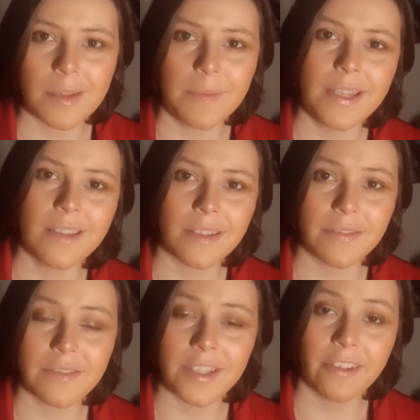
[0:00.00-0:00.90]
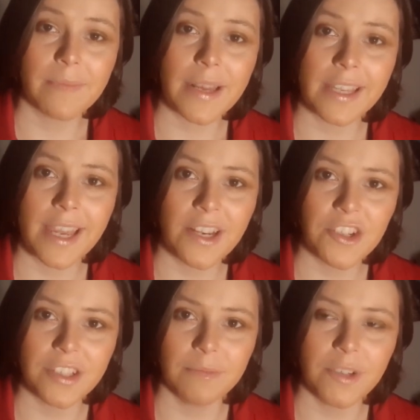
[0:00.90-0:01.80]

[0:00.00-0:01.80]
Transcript: a means of self-medication,